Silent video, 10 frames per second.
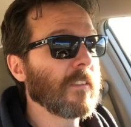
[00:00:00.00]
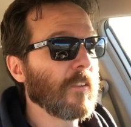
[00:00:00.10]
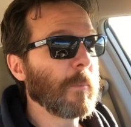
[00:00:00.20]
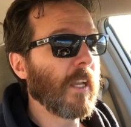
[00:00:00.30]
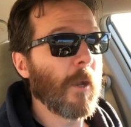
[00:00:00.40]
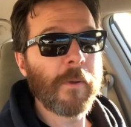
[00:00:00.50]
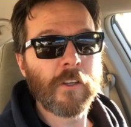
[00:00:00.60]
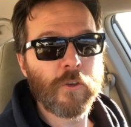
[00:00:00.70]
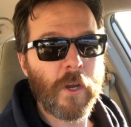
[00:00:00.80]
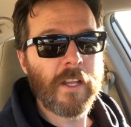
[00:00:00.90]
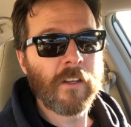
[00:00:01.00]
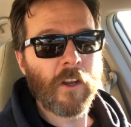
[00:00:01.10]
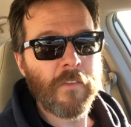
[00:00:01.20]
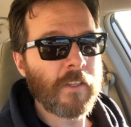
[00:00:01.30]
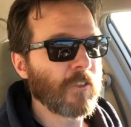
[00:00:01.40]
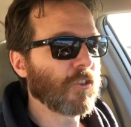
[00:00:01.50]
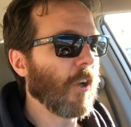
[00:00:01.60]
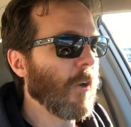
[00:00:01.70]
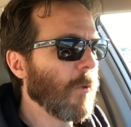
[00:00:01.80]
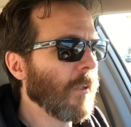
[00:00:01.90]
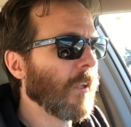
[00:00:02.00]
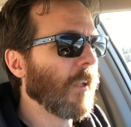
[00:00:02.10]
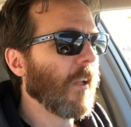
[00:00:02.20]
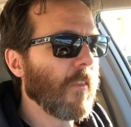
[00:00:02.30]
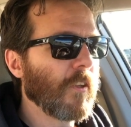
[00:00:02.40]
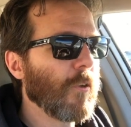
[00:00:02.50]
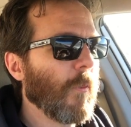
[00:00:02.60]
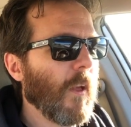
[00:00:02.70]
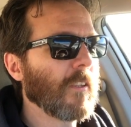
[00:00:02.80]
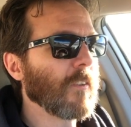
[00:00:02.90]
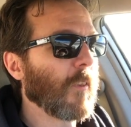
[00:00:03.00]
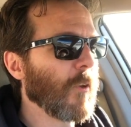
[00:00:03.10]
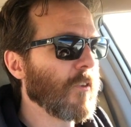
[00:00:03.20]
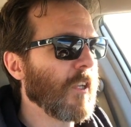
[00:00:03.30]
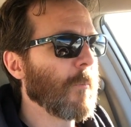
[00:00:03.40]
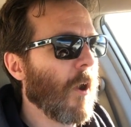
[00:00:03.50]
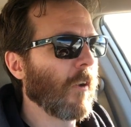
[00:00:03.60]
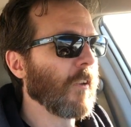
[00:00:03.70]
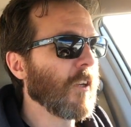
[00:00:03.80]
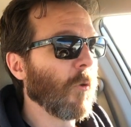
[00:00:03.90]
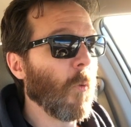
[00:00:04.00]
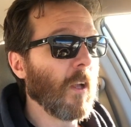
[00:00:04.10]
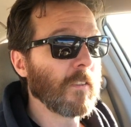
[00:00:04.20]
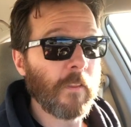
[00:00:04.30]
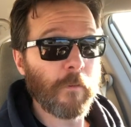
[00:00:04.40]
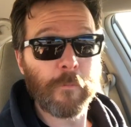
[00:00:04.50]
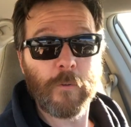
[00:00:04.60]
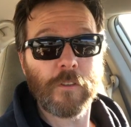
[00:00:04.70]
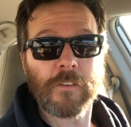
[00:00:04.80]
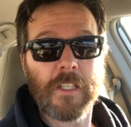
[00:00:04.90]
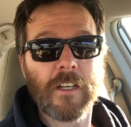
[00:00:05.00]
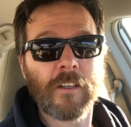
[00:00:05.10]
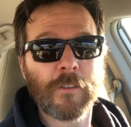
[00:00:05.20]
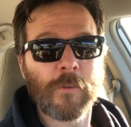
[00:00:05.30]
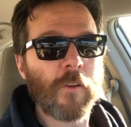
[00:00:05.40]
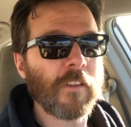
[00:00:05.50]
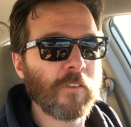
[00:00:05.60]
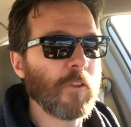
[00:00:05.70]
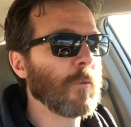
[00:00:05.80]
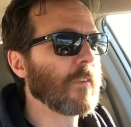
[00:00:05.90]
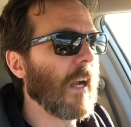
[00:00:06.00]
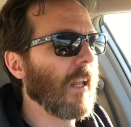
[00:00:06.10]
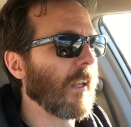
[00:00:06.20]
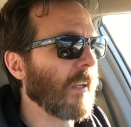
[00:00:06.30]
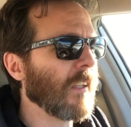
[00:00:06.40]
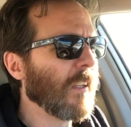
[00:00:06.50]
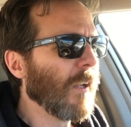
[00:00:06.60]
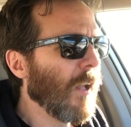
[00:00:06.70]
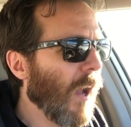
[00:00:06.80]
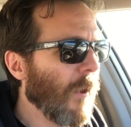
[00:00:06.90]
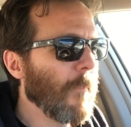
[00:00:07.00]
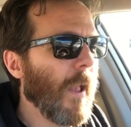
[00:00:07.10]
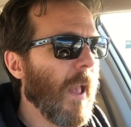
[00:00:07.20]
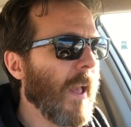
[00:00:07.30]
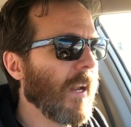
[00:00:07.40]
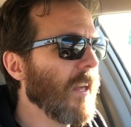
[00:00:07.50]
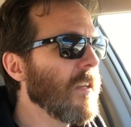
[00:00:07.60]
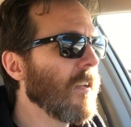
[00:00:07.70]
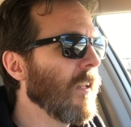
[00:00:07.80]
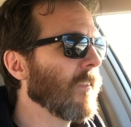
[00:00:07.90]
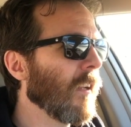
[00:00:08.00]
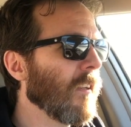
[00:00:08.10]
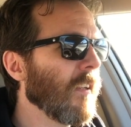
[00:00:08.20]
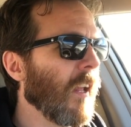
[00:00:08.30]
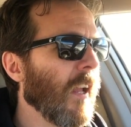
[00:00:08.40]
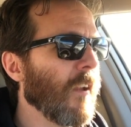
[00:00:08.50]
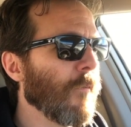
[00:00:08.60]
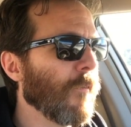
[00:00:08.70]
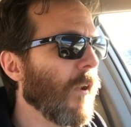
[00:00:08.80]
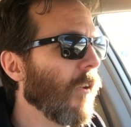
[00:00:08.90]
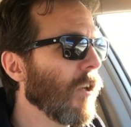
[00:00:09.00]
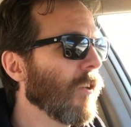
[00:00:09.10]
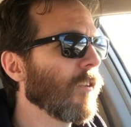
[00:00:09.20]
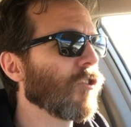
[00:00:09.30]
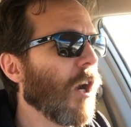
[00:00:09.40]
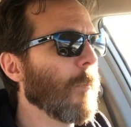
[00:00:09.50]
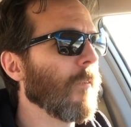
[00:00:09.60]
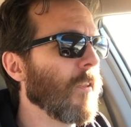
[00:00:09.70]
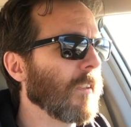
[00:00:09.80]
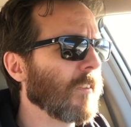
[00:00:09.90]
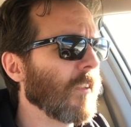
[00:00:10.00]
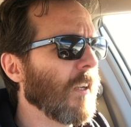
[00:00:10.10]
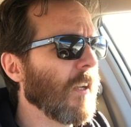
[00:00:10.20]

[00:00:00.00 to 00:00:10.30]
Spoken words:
is becoming a trend on this show, the 2013 model year was the first year for this new styling. And I think Nissan did a very good job of this.